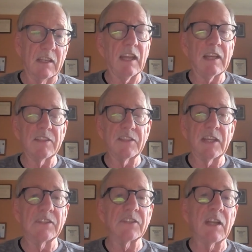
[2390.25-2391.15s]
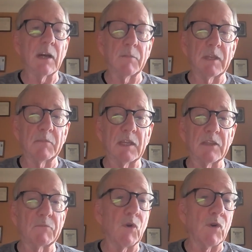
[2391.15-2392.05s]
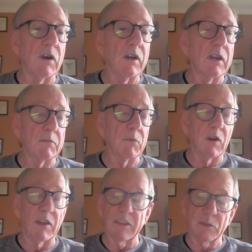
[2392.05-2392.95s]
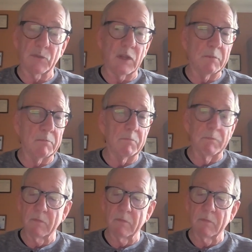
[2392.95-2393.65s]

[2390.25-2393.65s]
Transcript: Like I say, it's coming because more and more, and this is really